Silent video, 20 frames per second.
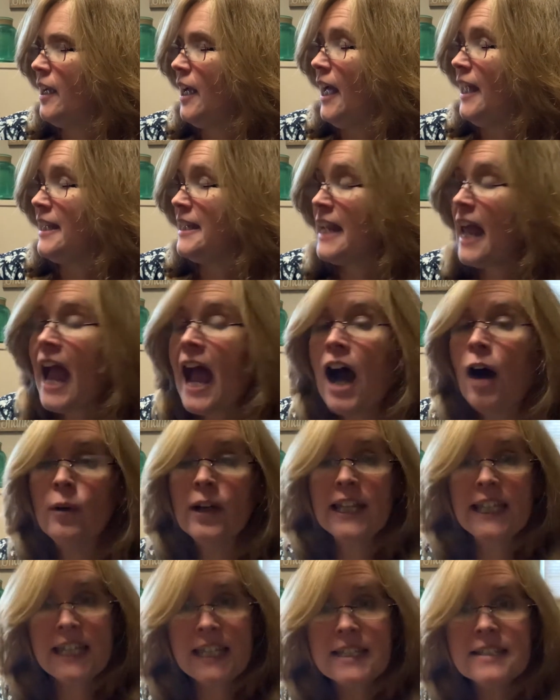Now
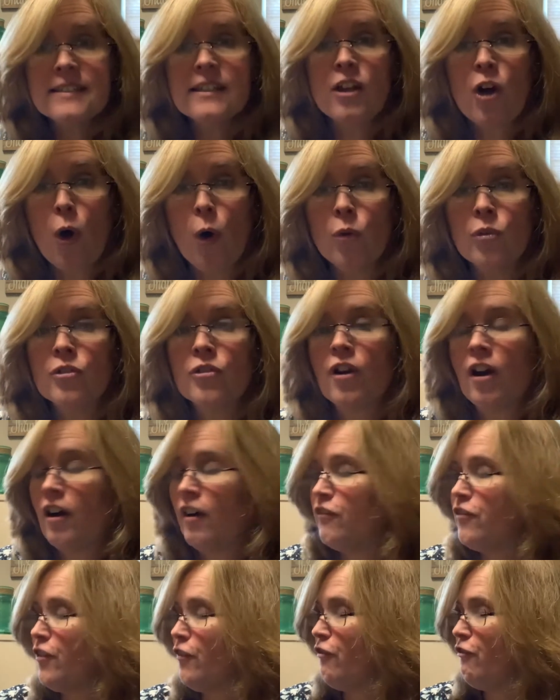he's the owner
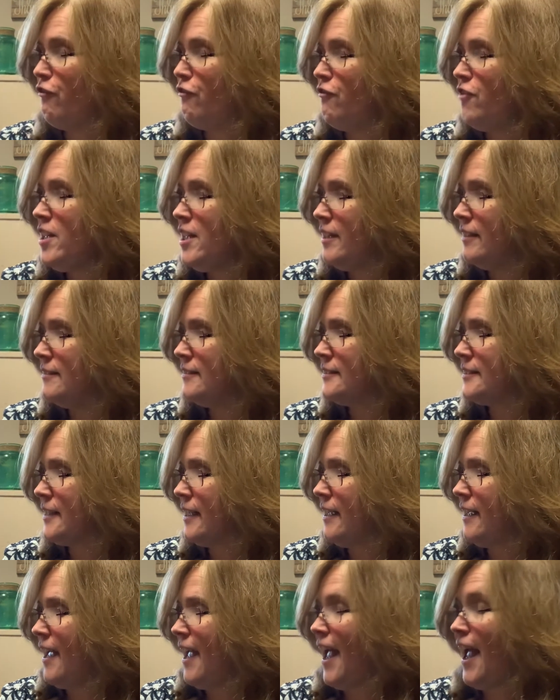of the field,
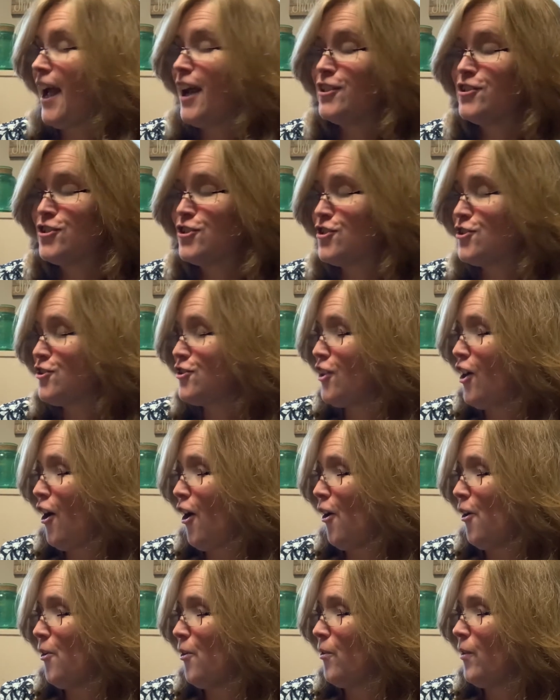and
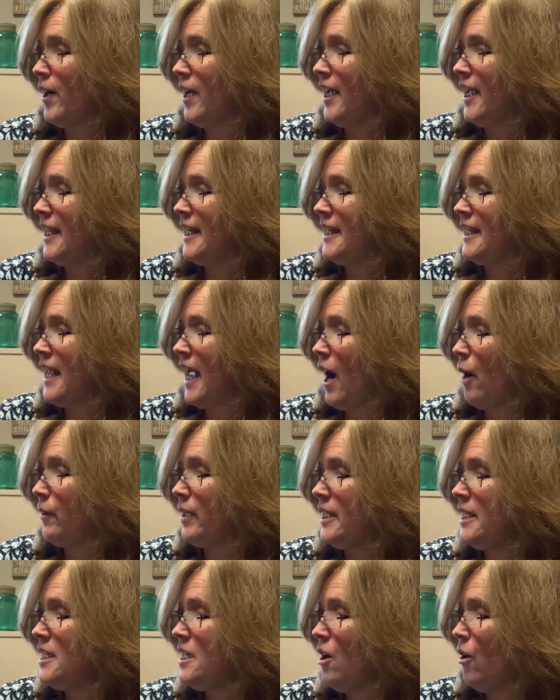so now
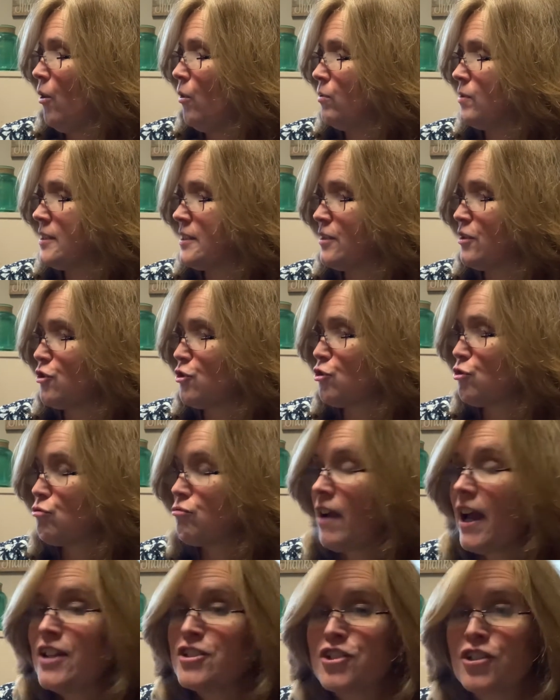he owns the
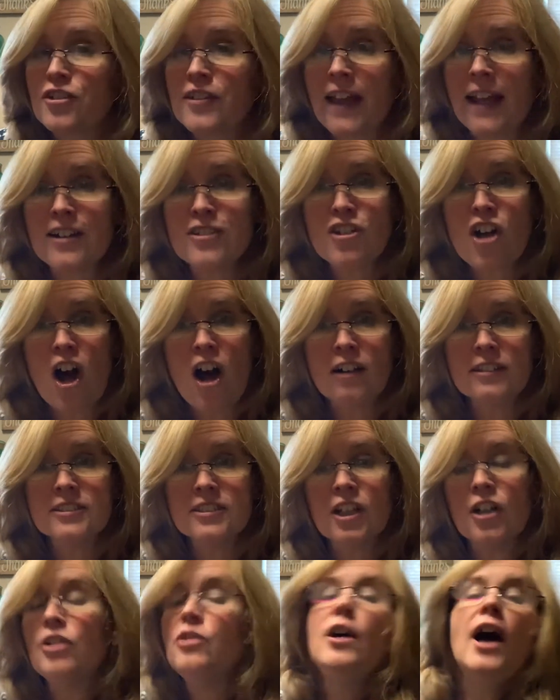treasure that is
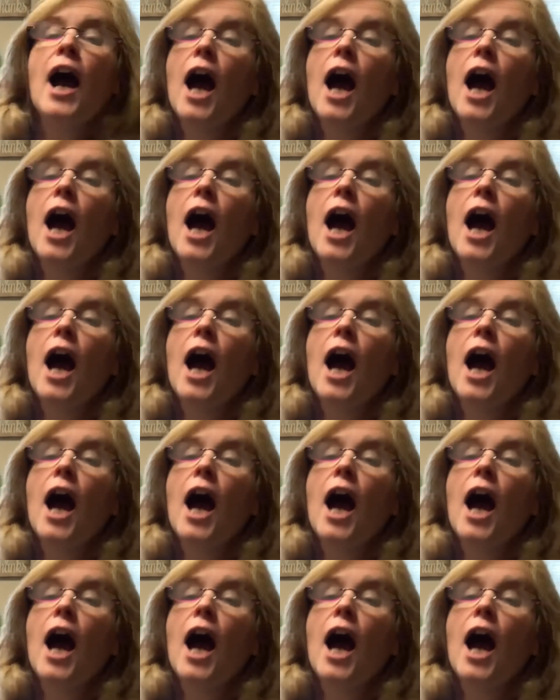also